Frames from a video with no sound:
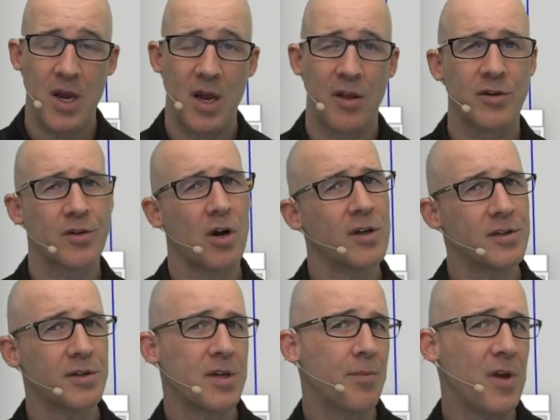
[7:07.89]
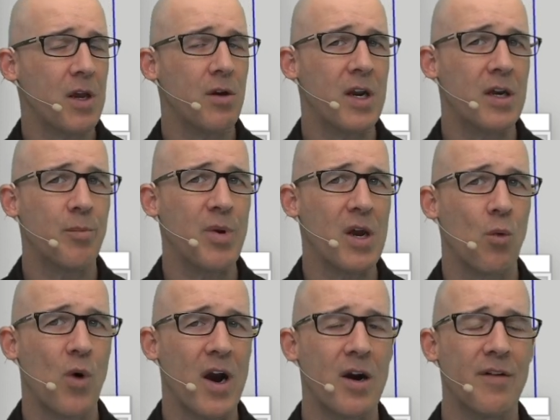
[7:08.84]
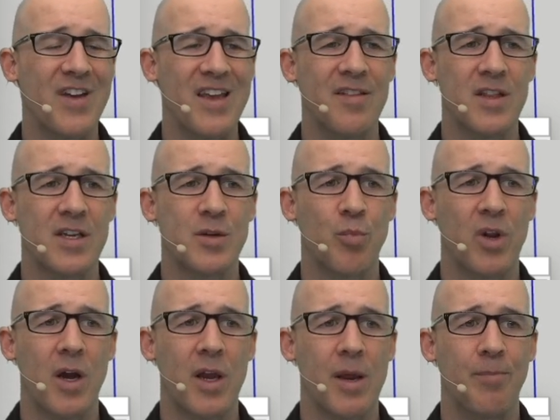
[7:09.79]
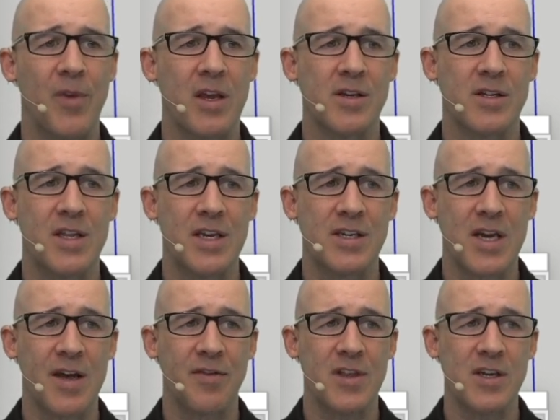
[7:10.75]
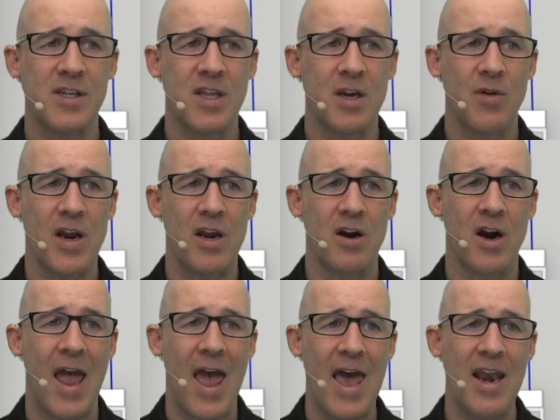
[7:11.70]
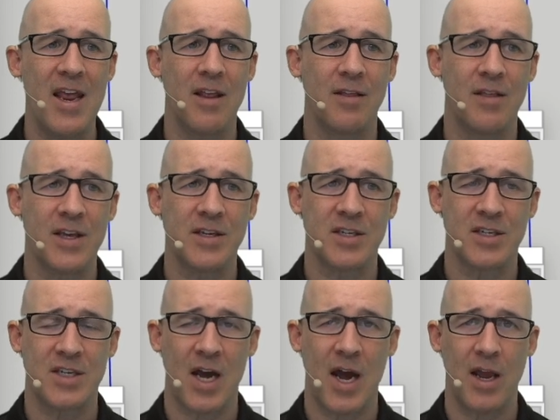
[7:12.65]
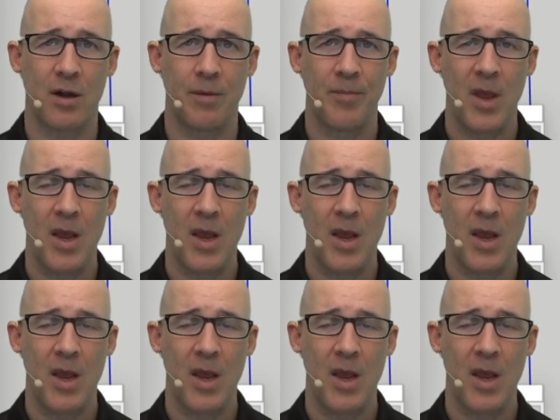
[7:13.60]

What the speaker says: There's also something you need to be aware of in this plugin is he's got this thing right here, Edit This Style.